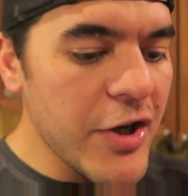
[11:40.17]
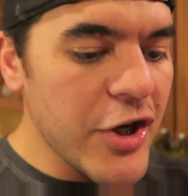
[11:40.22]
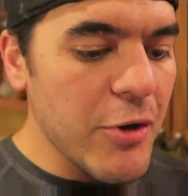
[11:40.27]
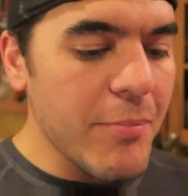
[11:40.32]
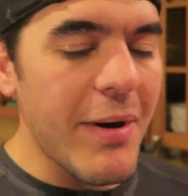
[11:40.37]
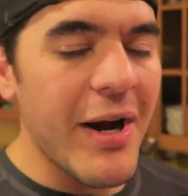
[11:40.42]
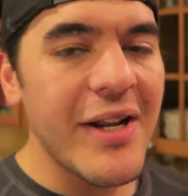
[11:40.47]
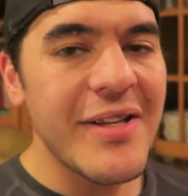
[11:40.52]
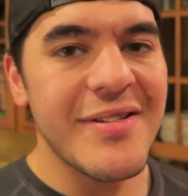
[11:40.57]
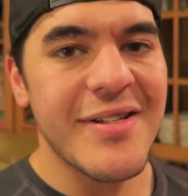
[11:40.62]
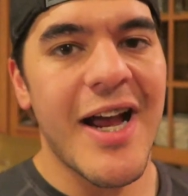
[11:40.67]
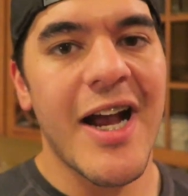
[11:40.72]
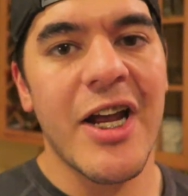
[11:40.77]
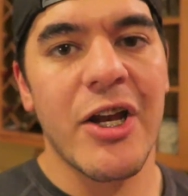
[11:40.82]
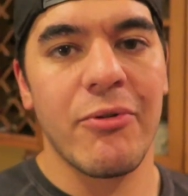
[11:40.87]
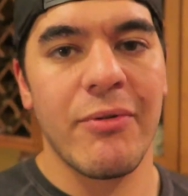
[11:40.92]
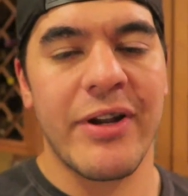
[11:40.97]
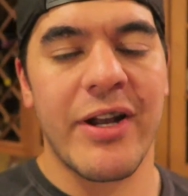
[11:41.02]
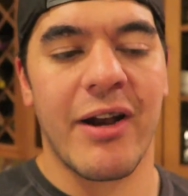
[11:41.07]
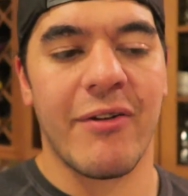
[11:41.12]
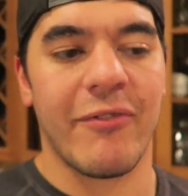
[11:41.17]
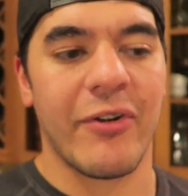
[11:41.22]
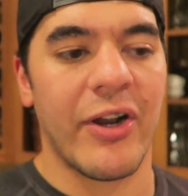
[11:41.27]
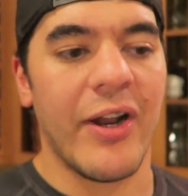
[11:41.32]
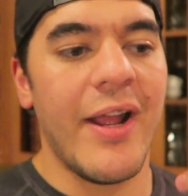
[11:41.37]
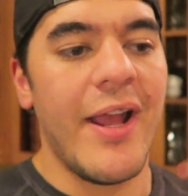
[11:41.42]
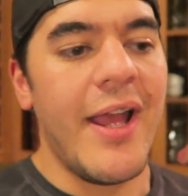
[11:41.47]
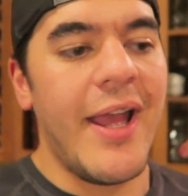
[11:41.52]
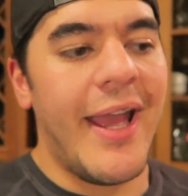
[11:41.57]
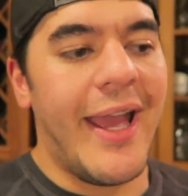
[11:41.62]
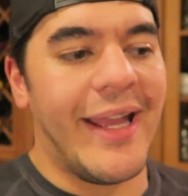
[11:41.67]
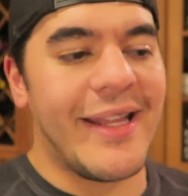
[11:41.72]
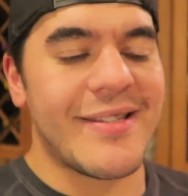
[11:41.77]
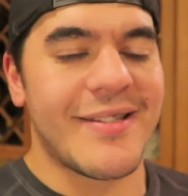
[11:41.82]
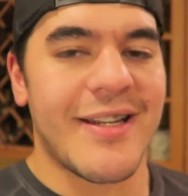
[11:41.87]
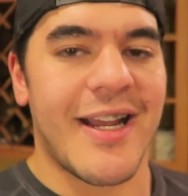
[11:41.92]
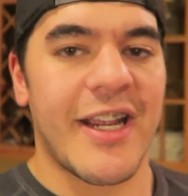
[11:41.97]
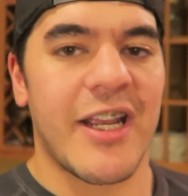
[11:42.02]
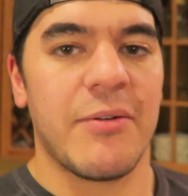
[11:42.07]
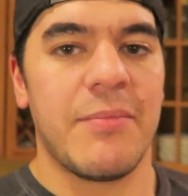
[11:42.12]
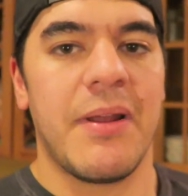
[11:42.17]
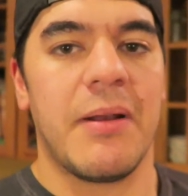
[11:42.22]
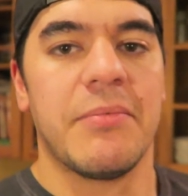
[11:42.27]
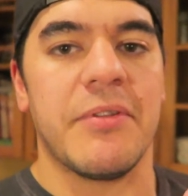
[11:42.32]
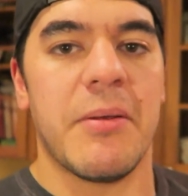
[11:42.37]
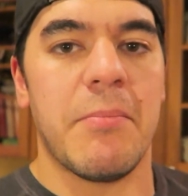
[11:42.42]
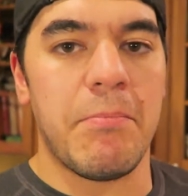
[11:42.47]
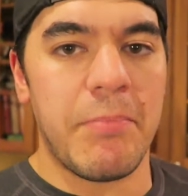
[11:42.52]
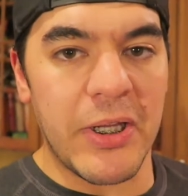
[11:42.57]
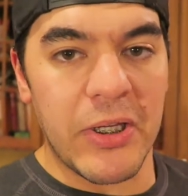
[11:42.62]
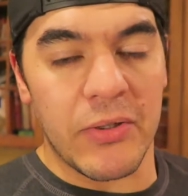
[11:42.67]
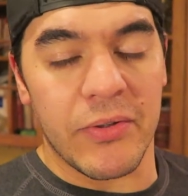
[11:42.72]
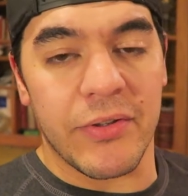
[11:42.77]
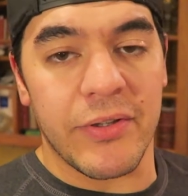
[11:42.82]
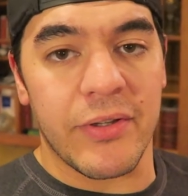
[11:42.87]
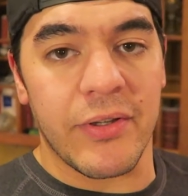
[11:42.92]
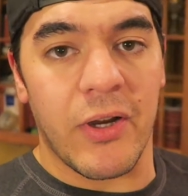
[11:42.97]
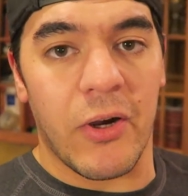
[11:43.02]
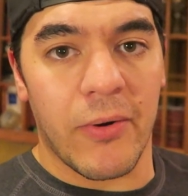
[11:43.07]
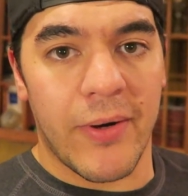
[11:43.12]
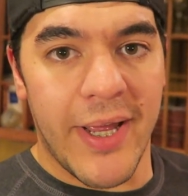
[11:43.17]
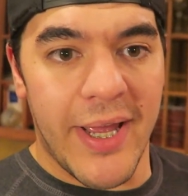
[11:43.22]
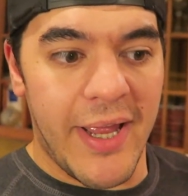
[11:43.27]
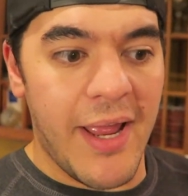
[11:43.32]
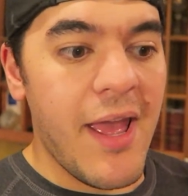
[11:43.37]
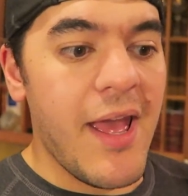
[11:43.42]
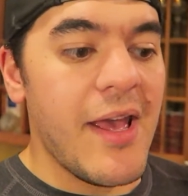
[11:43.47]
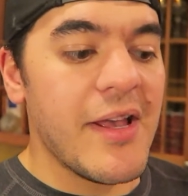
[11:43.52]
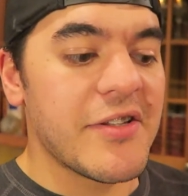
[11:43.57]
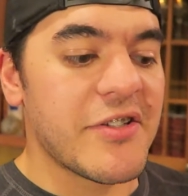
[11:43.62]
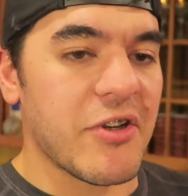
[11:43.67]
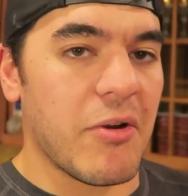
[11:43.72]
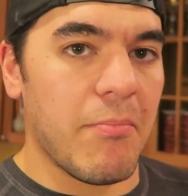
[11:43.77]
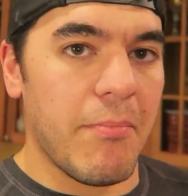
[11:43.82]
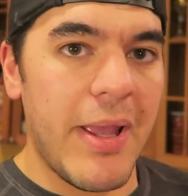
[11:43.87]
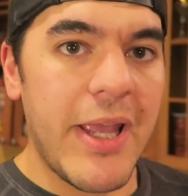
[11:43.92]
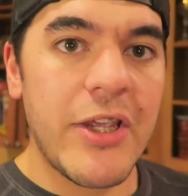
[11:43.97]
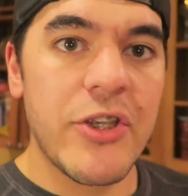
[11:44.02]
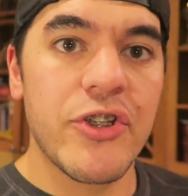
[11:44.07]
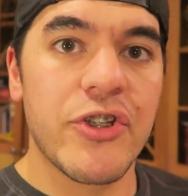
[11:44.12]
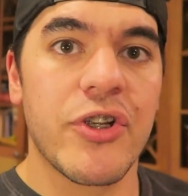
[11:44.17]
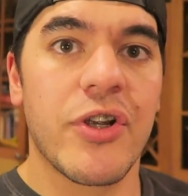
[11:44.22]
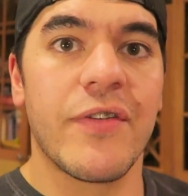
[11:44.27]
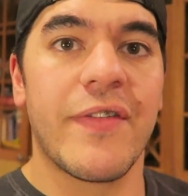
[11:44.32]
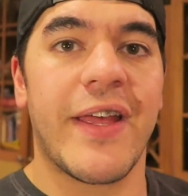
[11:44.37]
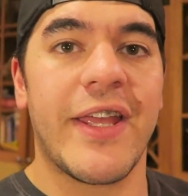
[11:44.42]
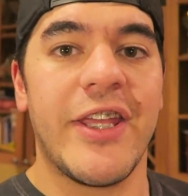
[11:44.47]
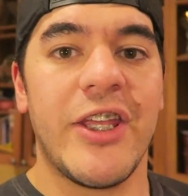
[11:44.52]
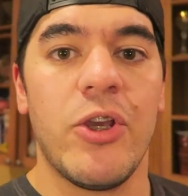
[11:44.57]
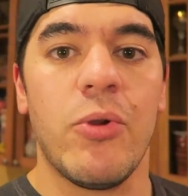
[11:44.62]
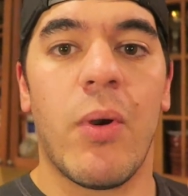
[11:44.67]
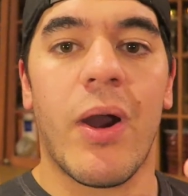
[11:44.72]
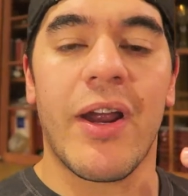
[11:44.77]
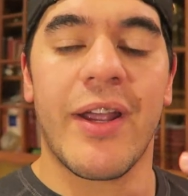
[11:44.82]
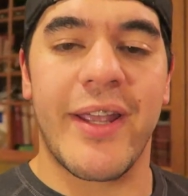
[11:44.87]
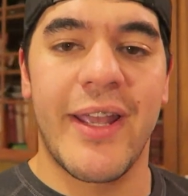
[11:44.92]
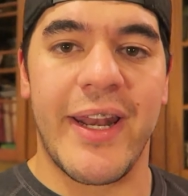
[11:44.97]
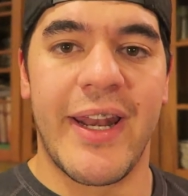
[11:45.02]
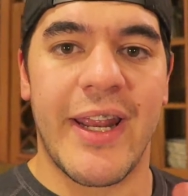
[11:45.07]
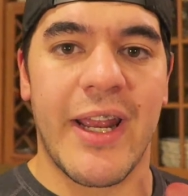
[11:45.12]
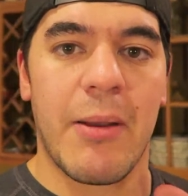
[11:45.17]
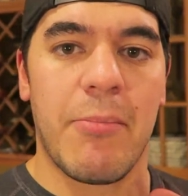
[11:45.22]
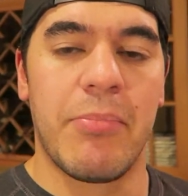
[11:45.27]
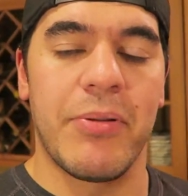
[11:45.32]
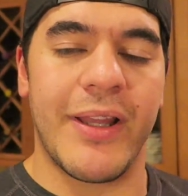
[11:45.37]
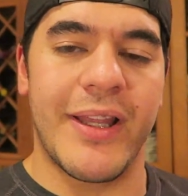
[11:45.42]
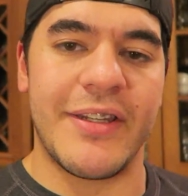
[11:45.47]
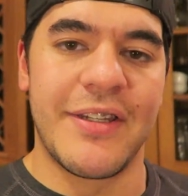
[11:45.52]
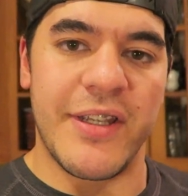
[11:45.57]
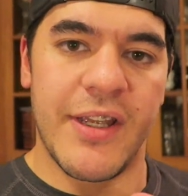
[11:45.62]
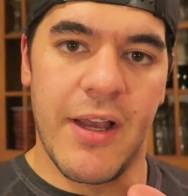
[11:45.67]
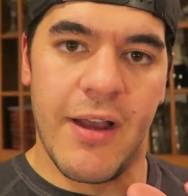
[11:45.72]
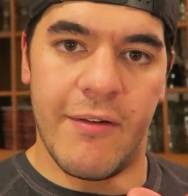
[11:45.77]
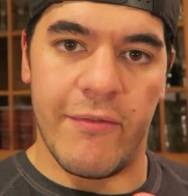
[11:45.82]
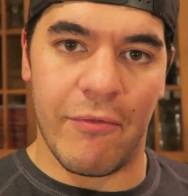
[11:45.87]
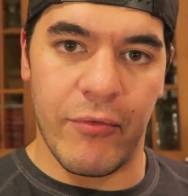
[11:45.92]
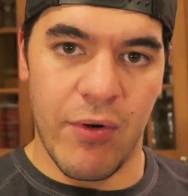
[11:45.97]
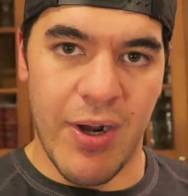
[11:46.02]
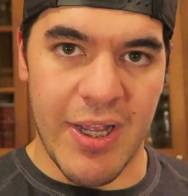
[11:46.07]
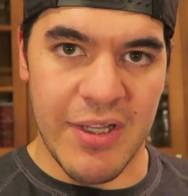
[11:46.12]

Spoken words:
your body's not gonna recover, it's not gonna be able to build, okay? So make sure that you are getting plenty of